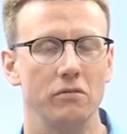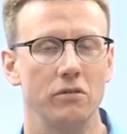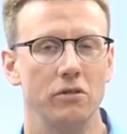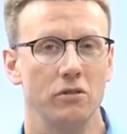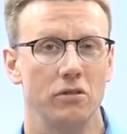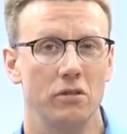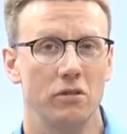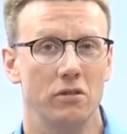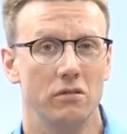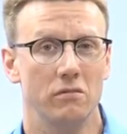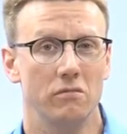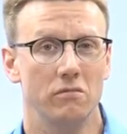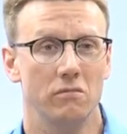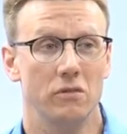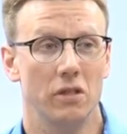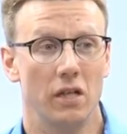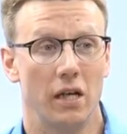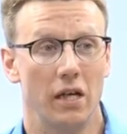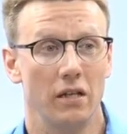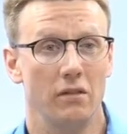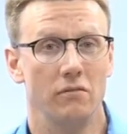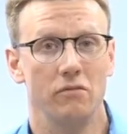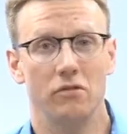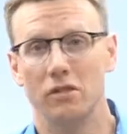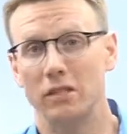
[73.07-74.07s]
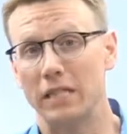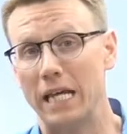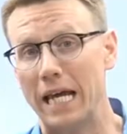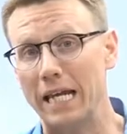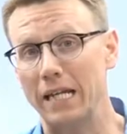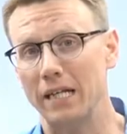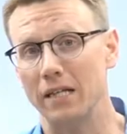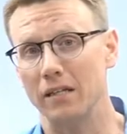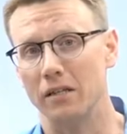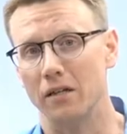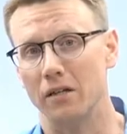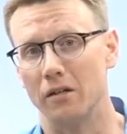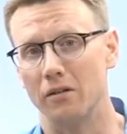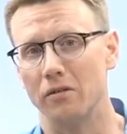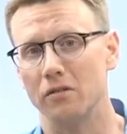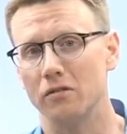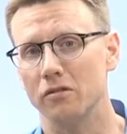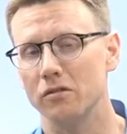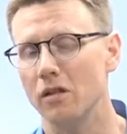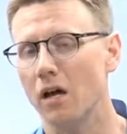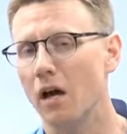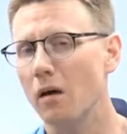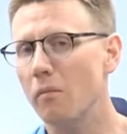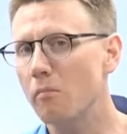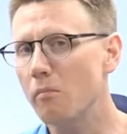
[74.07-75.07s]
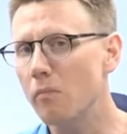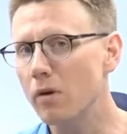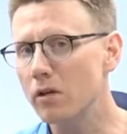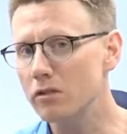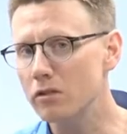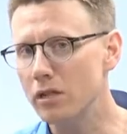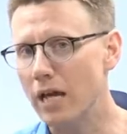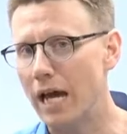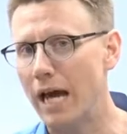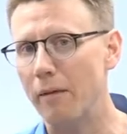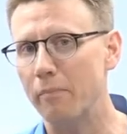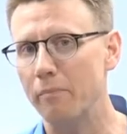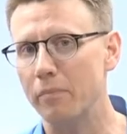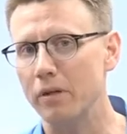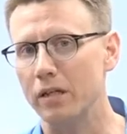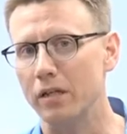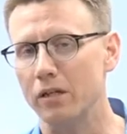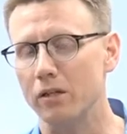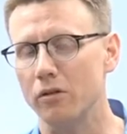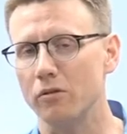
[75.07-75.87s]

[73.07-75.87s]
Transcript: You're just kind of standing there. There's not much happening.